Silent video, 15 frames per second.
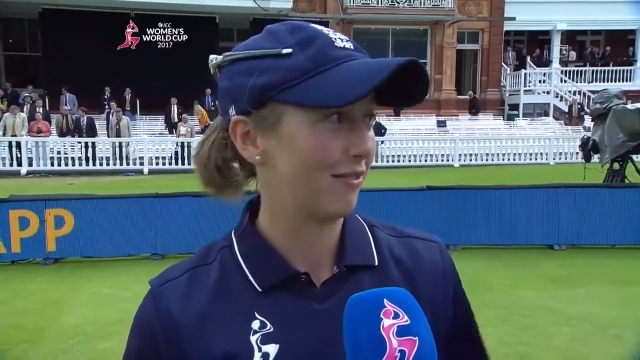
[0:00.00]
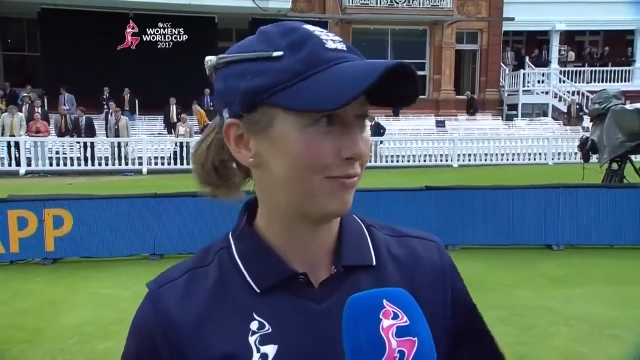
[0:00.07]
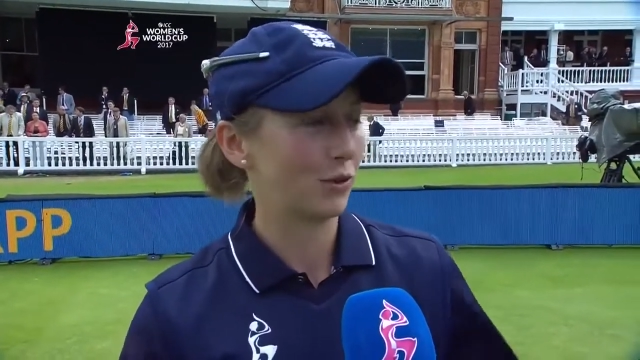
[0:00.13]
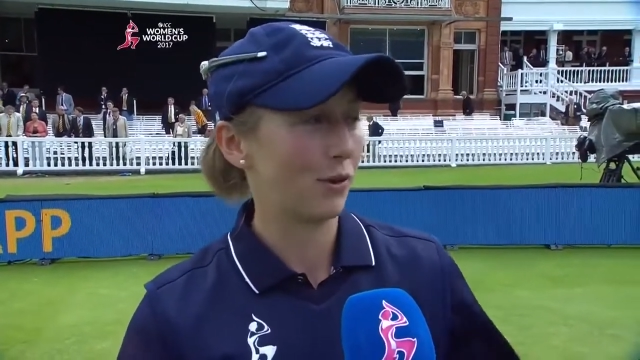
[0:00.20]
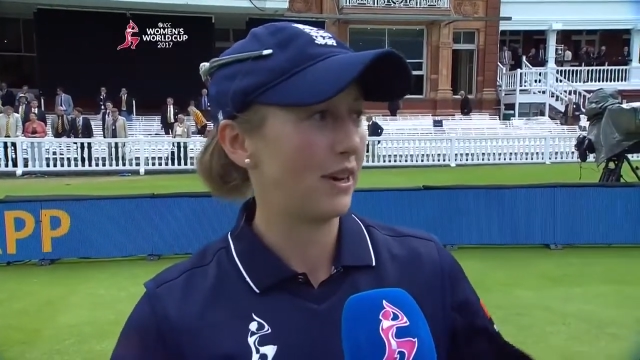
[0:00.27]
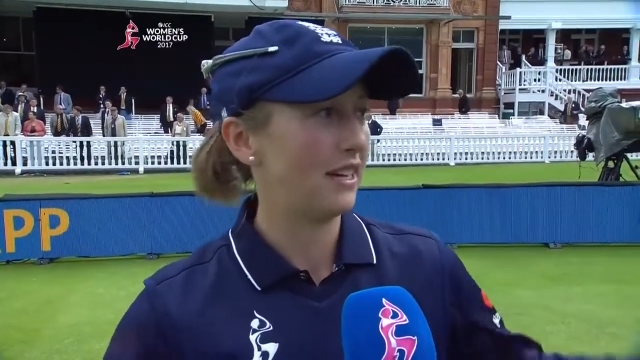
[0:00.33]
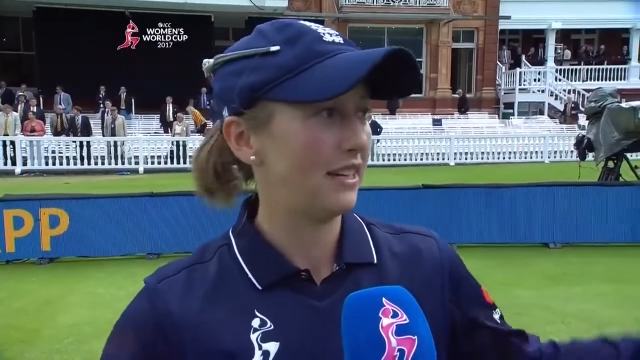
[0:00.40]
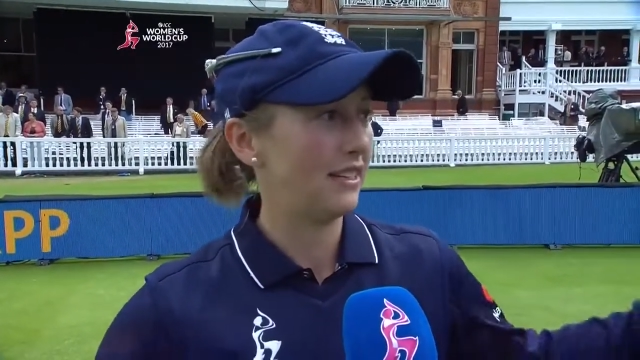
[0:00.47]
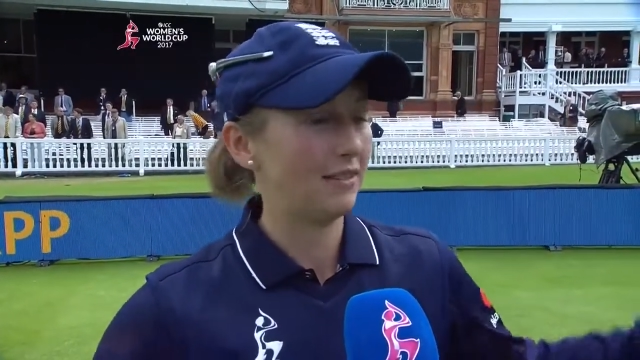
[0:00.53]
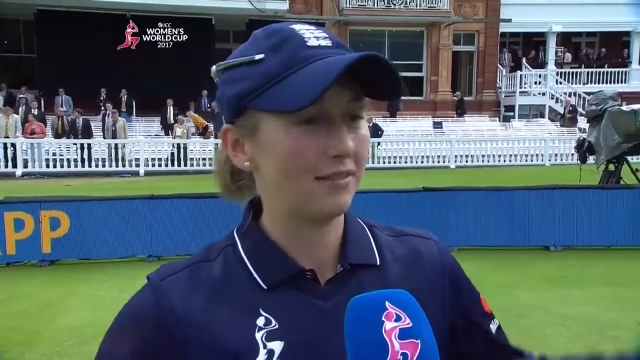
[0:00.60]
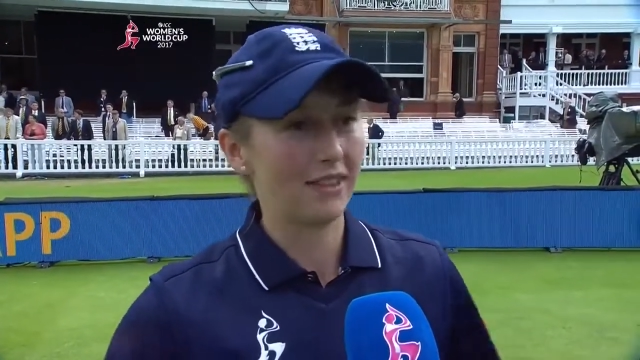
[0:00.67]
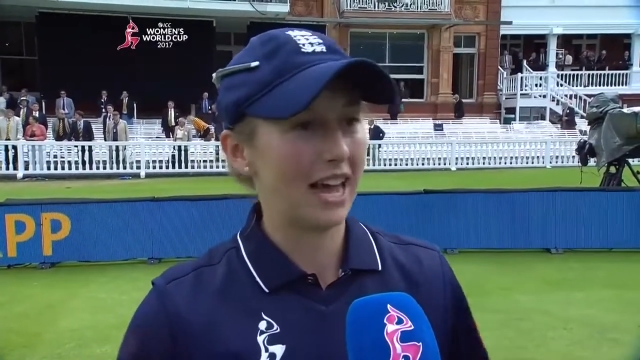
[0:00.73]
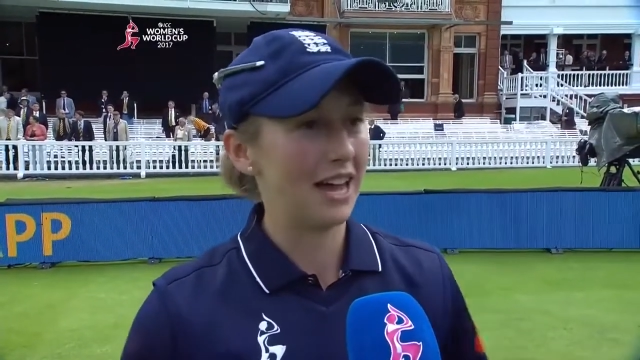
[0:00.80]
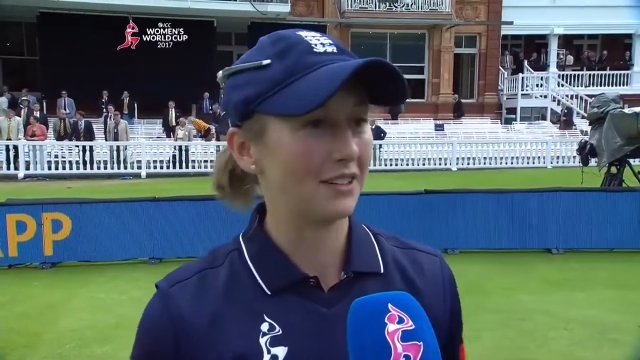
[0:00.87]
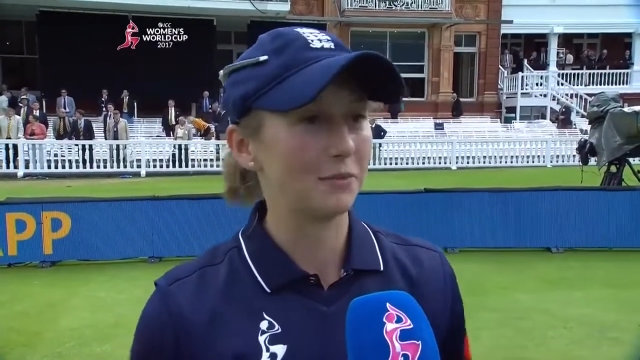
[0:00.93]

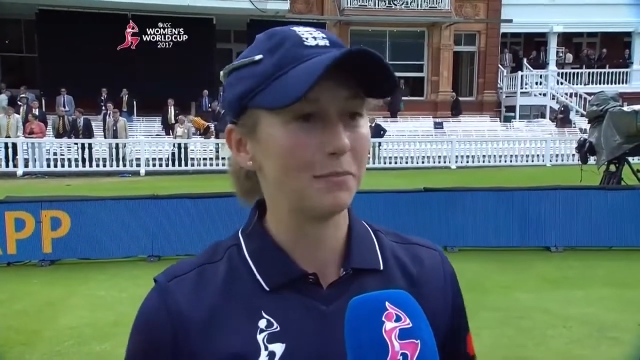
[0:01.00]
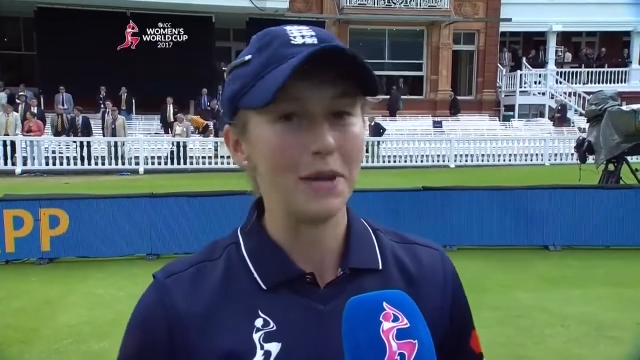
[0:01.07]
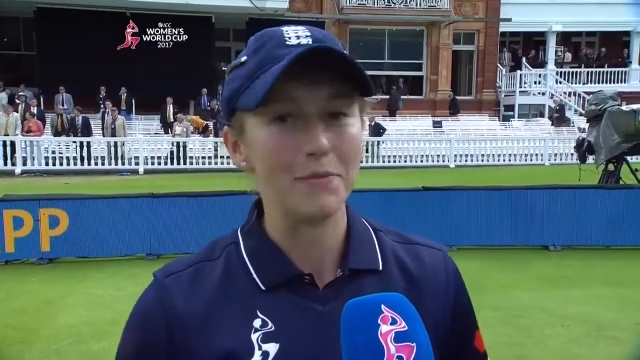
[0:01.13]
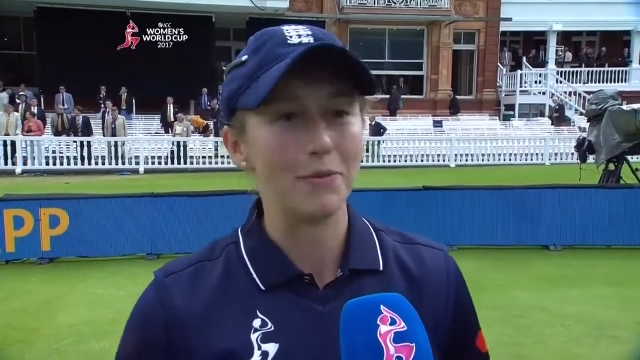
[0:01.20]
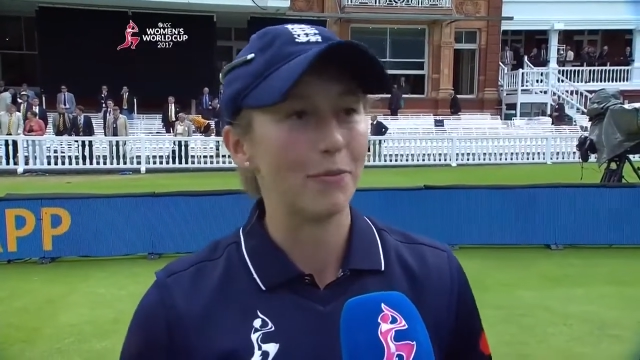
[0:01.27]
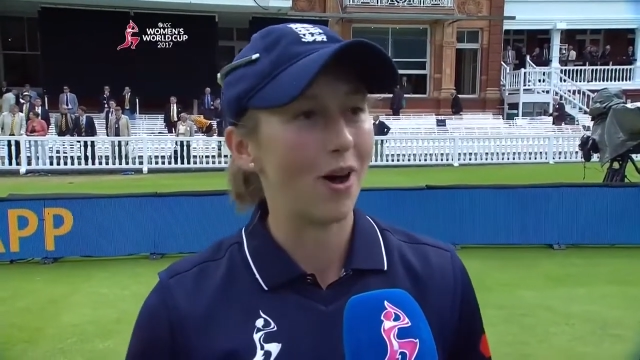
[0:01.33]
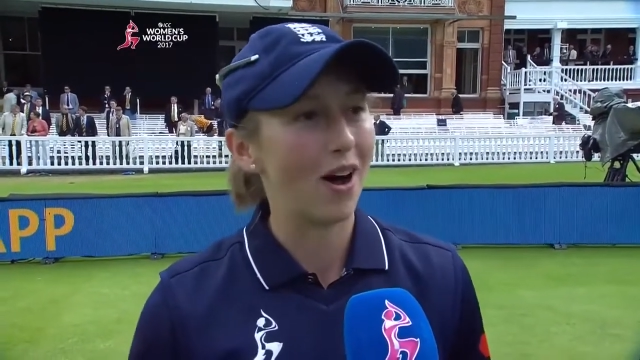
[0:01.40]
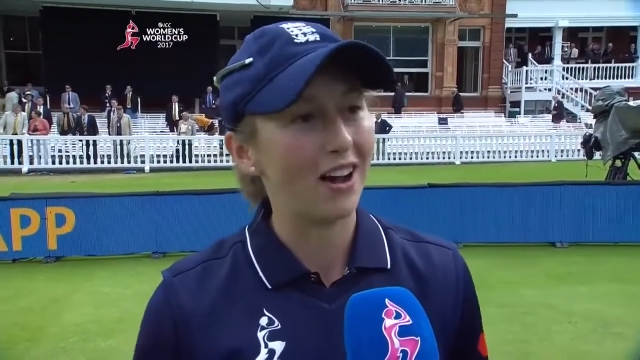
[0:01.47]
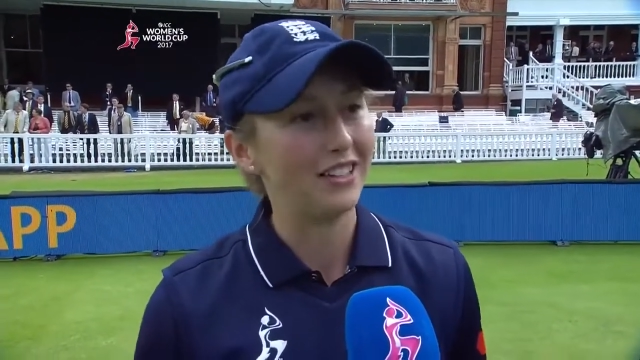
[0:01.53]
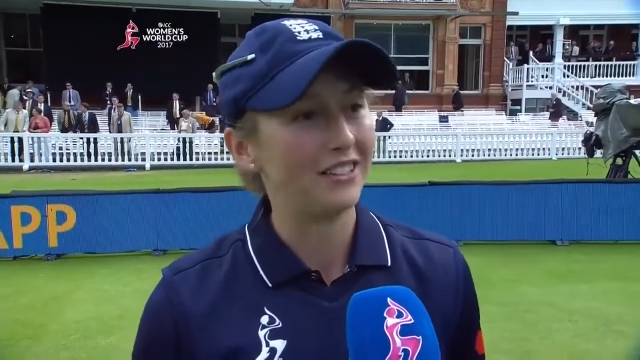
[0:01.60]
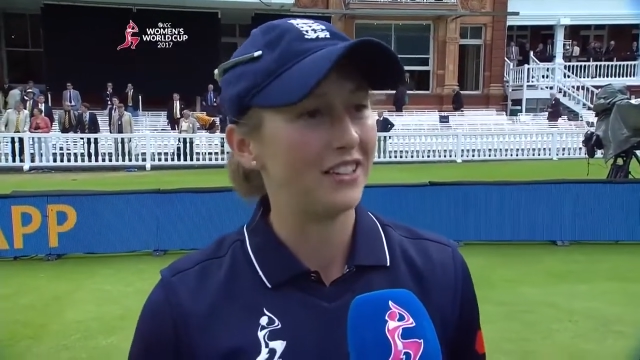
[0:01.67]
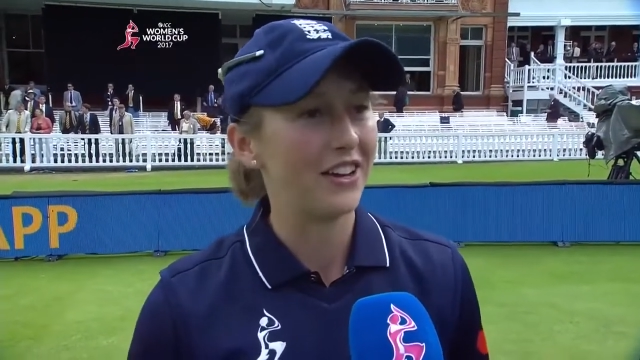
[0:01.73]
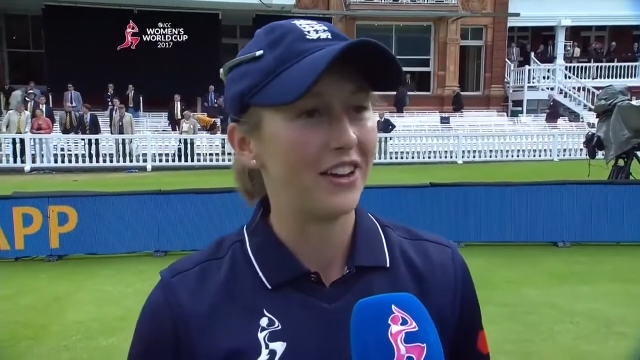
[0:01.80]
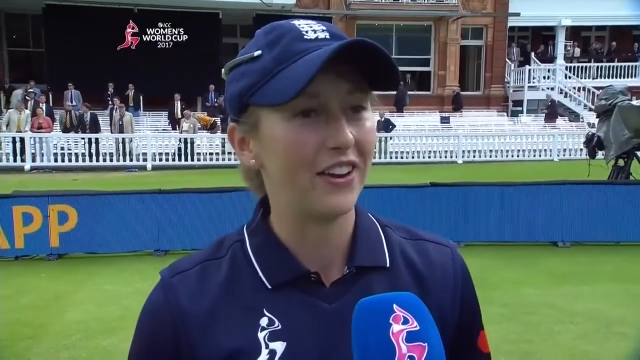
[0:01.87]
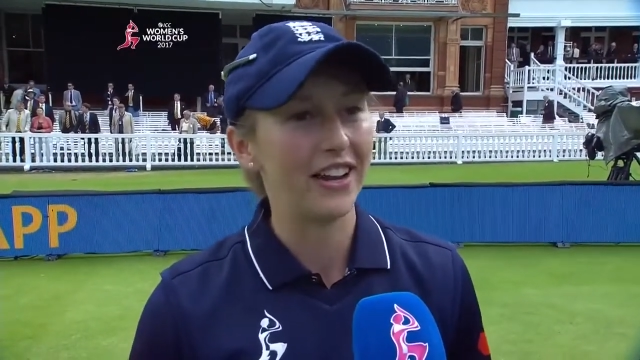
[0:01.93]
20,000 people behind you